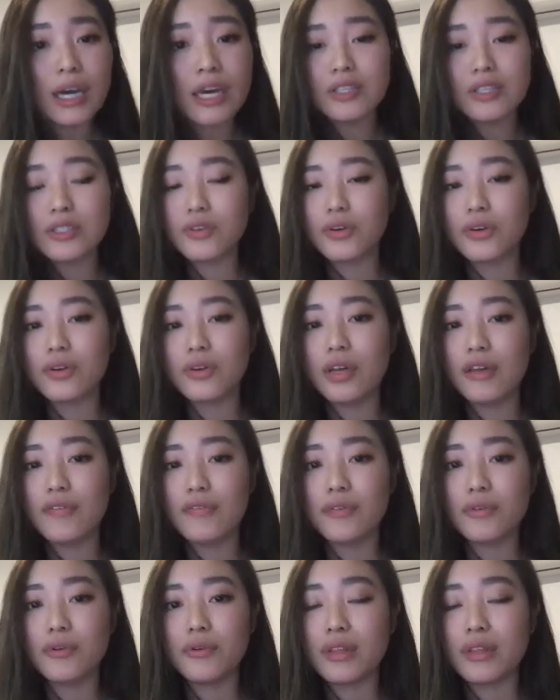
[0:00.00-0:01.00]
So if
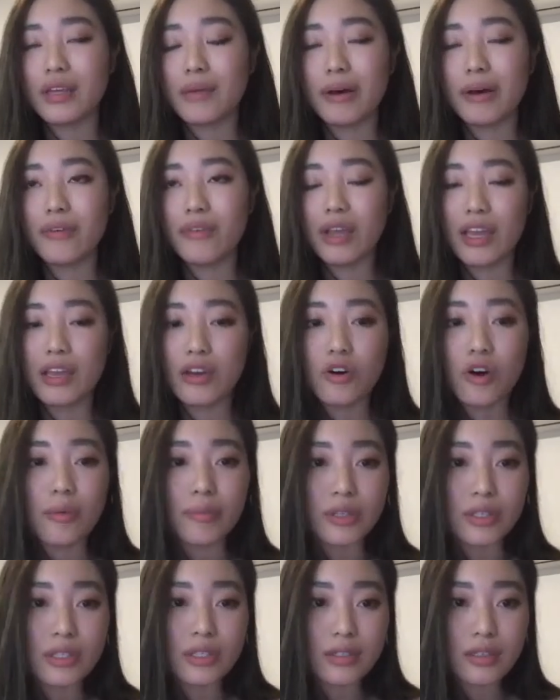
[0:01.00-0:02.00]
you're thinking about an
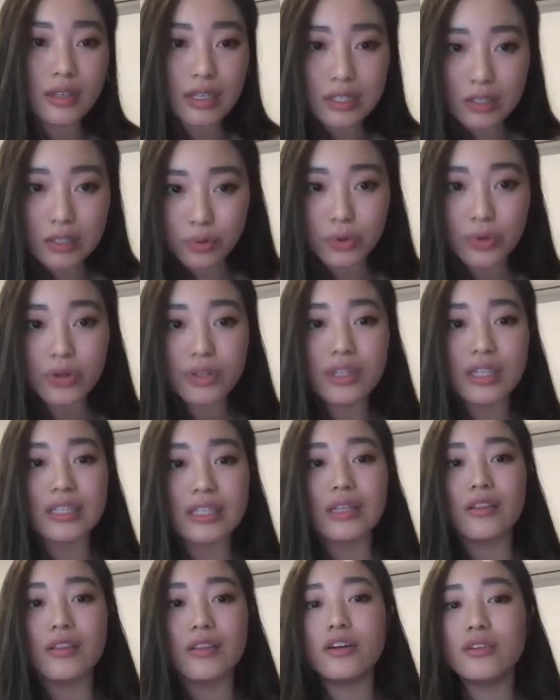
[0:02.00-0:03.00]
e-commerce store, there's
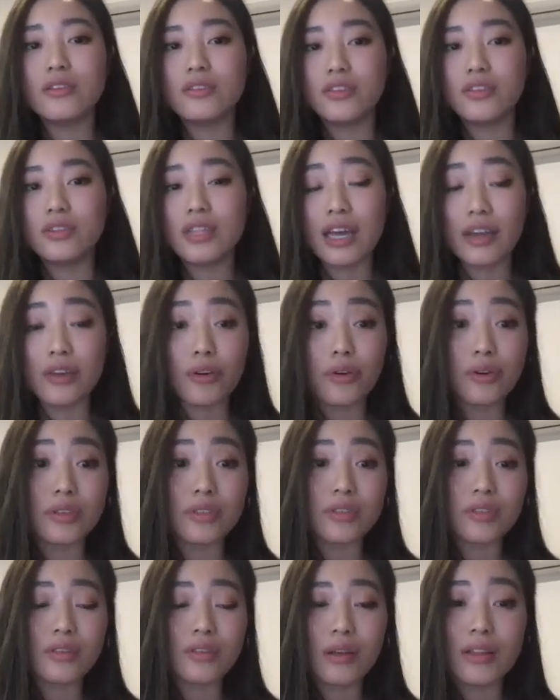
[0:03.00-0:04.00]
a lot
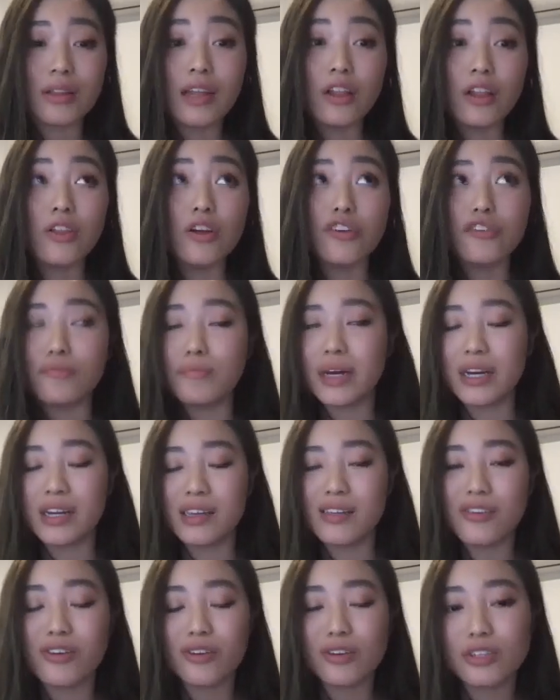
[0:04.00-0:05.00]
of money
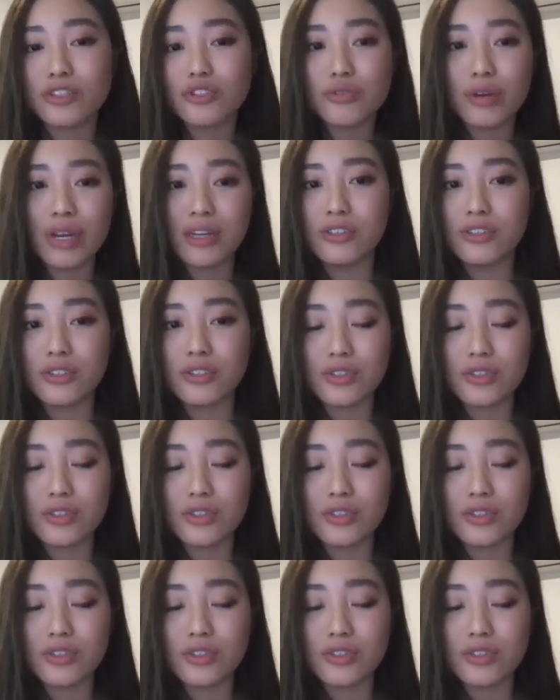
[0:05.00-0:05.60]
that goes straight into